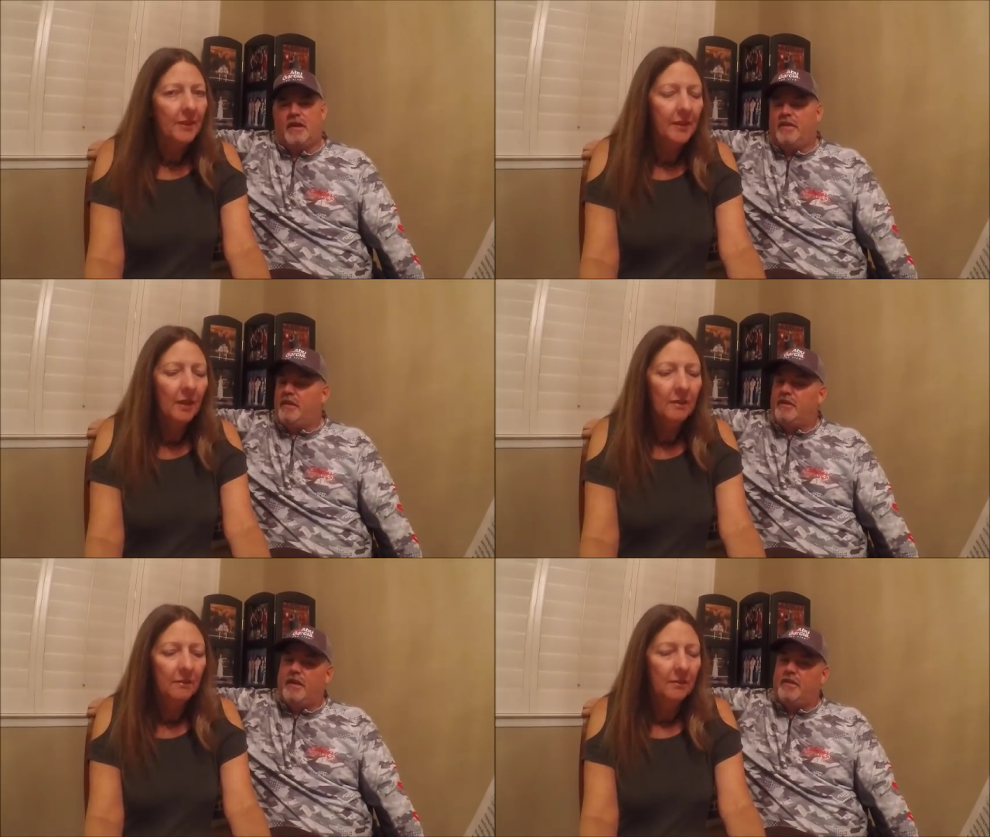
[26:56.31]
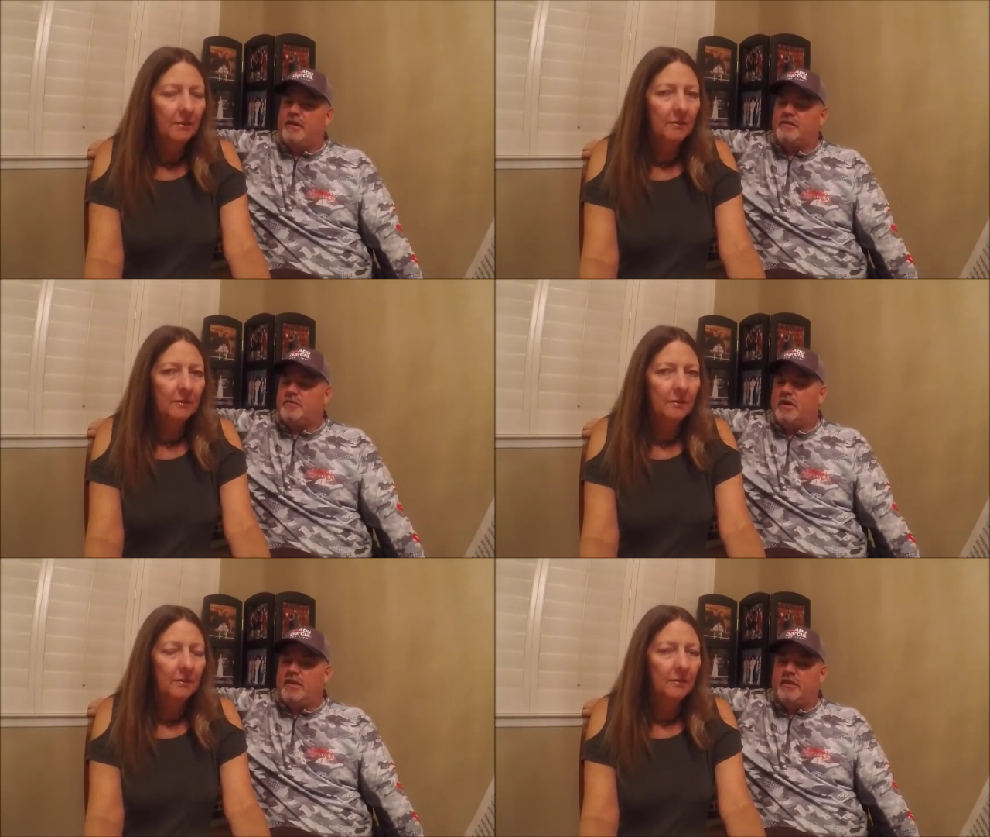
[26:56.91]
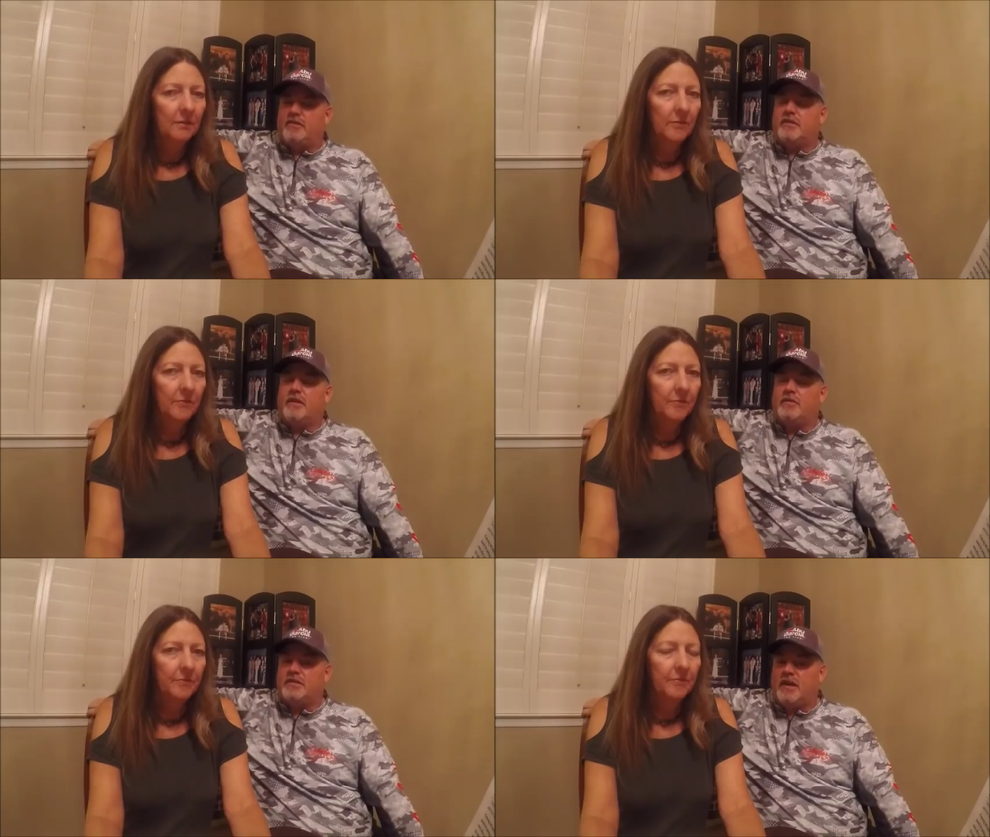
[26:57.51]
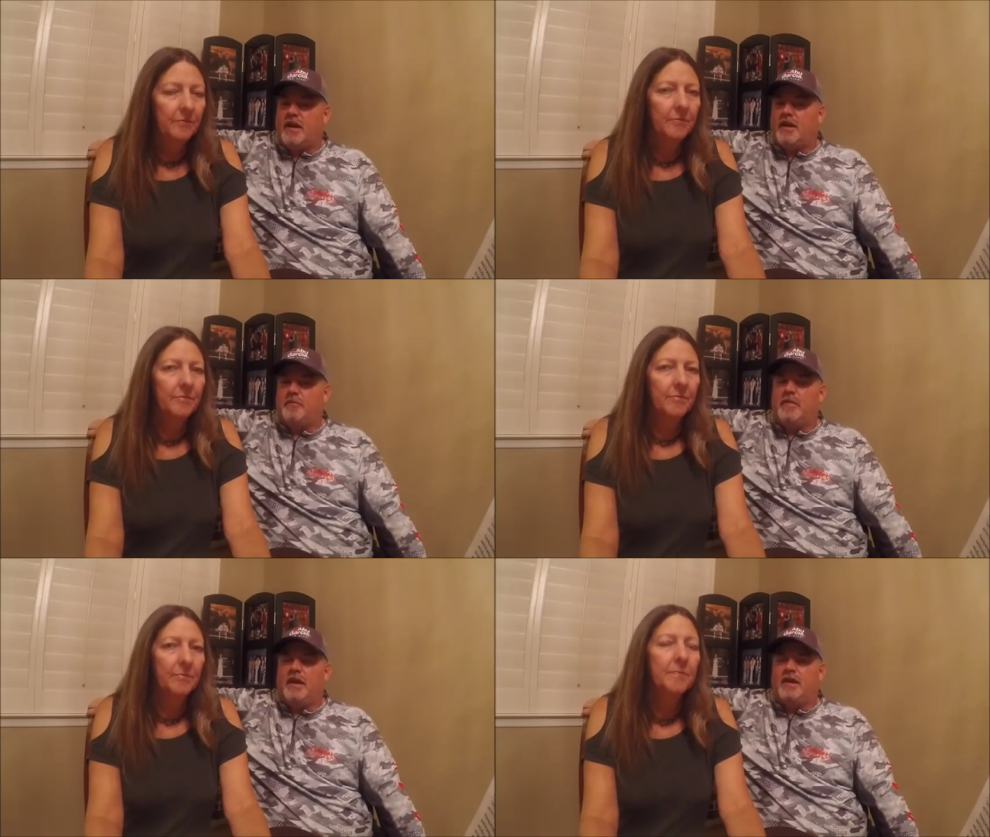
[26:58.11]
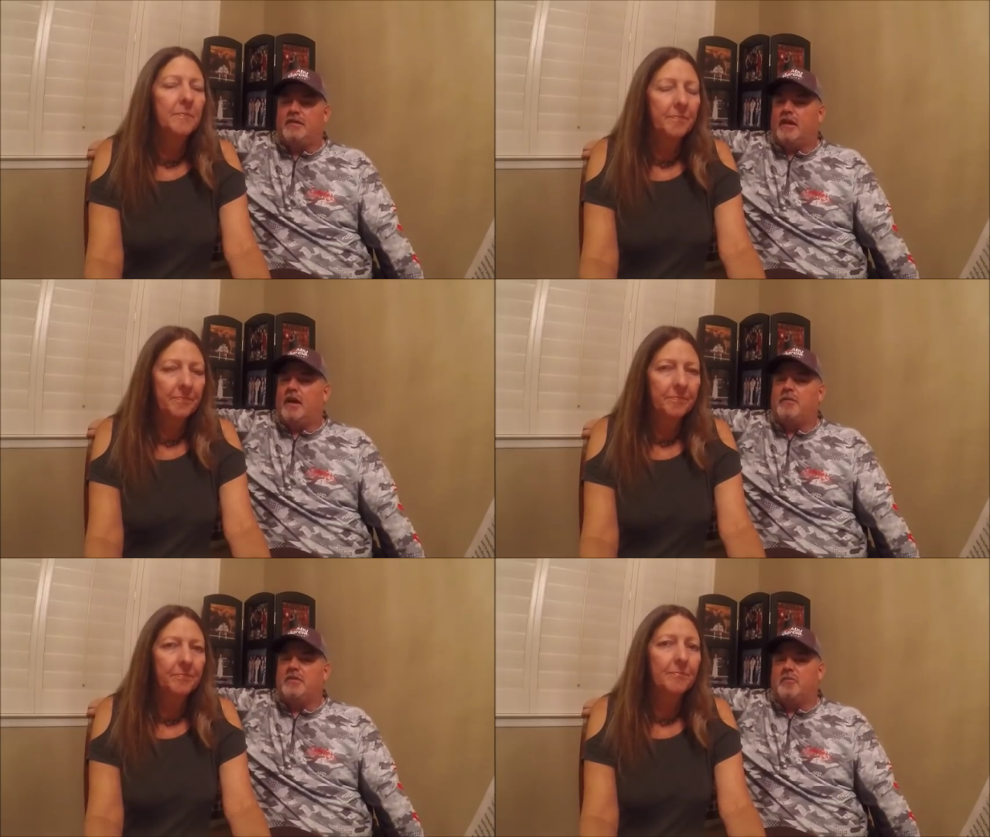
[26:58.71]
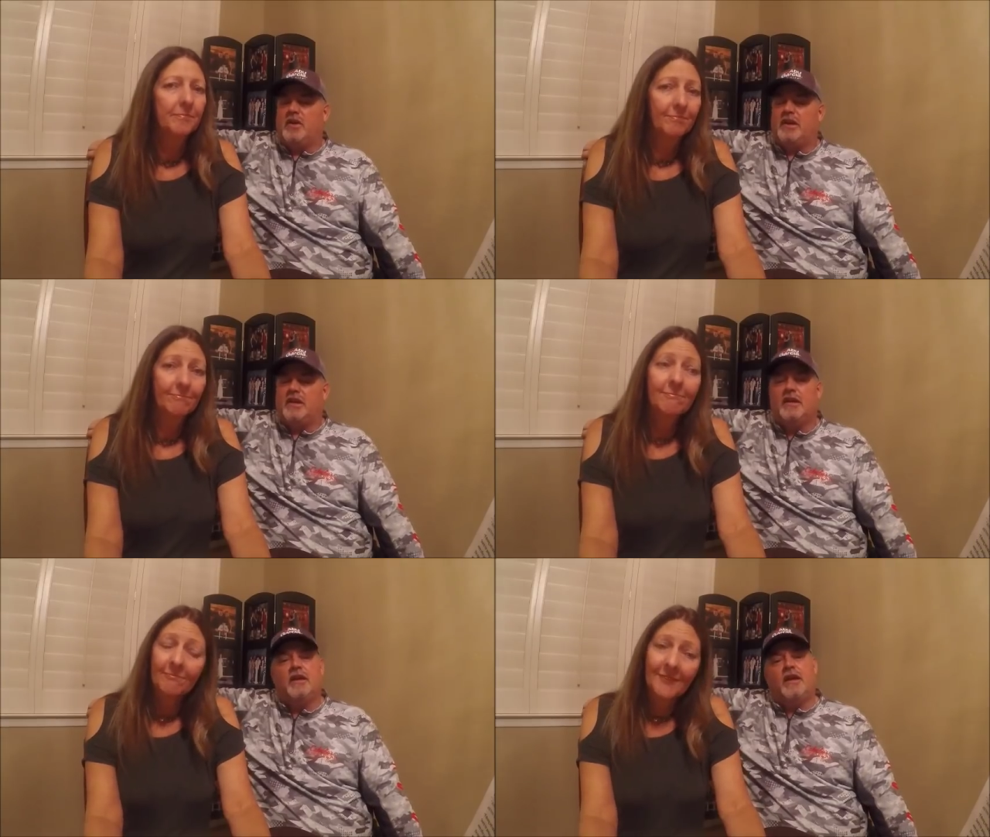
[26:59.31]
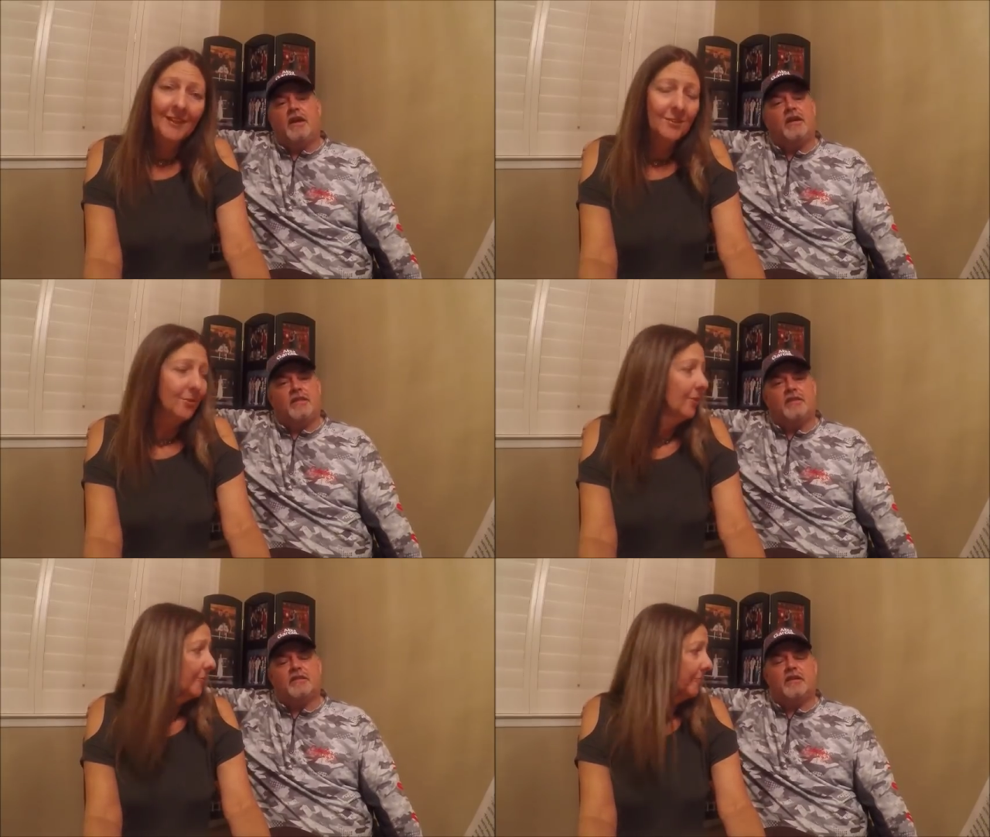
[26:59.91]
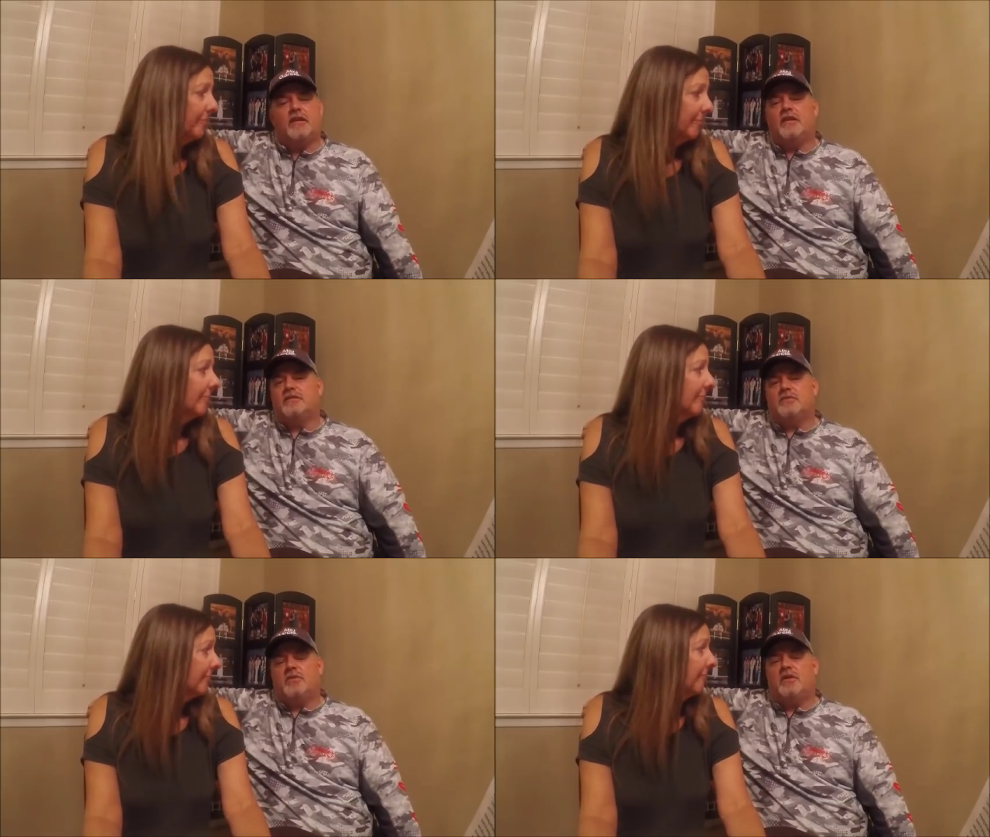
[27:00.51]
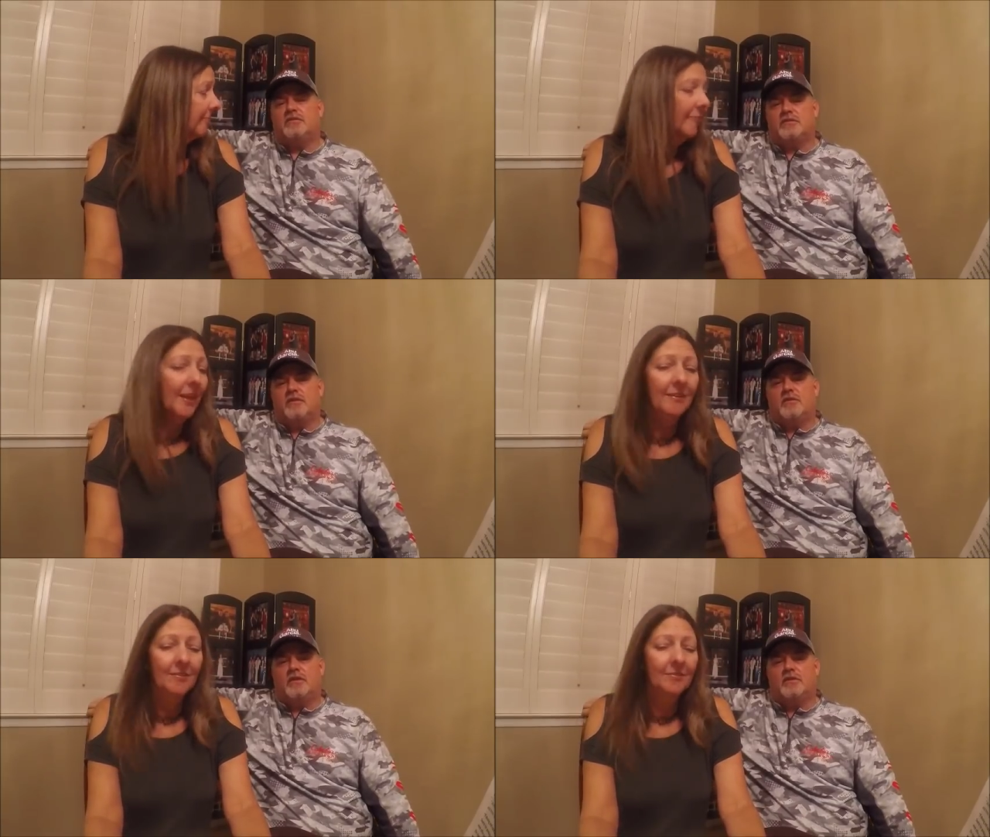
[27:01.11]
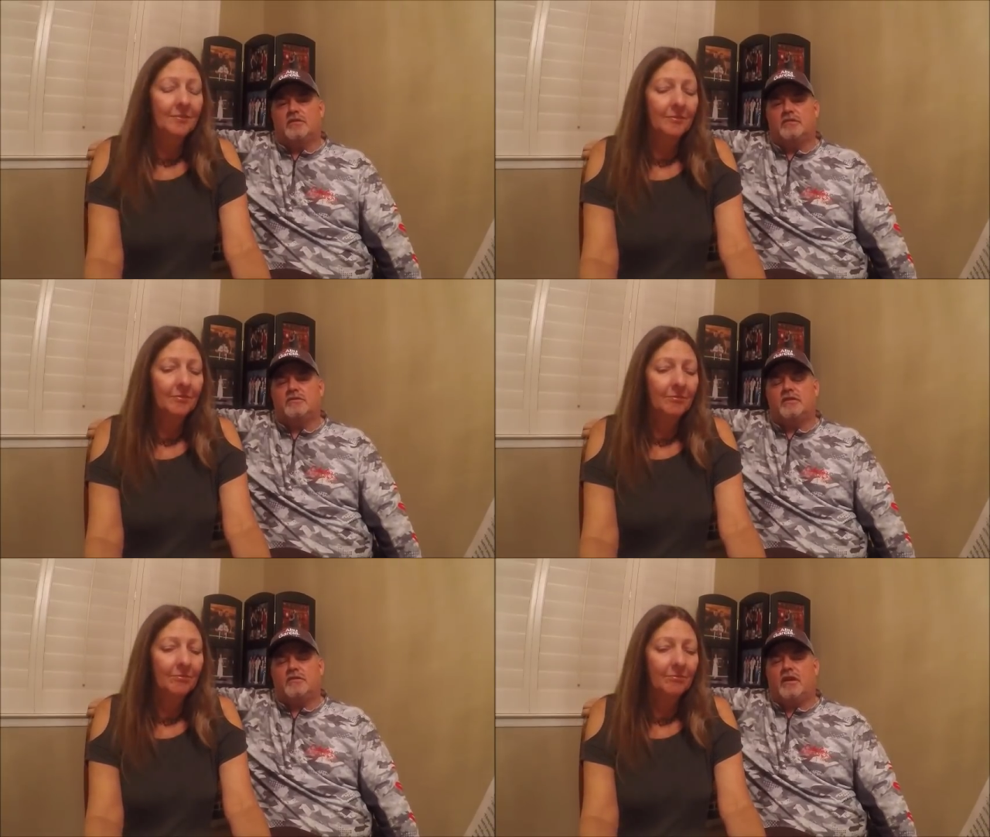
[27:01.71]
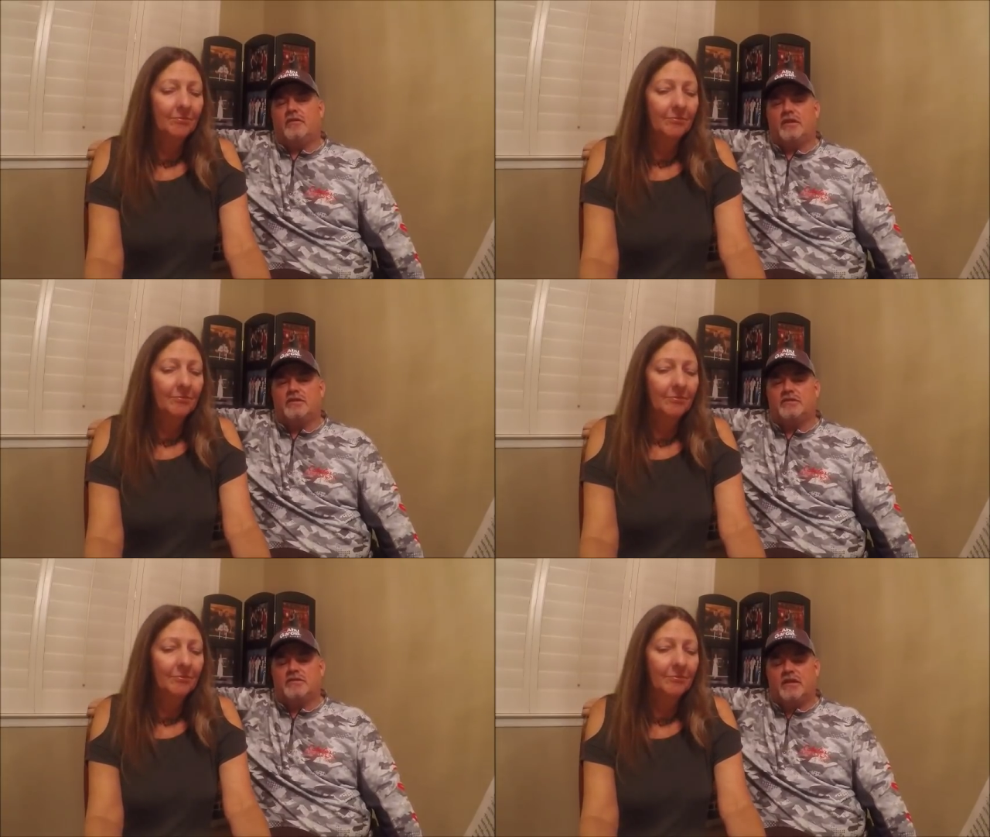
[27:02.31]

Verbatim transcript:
Speaker 1: and yeah. there and that's where the, you're saving time, and time is money, that's and that's kind of nice as well. So yeah. uh, use a travel agent,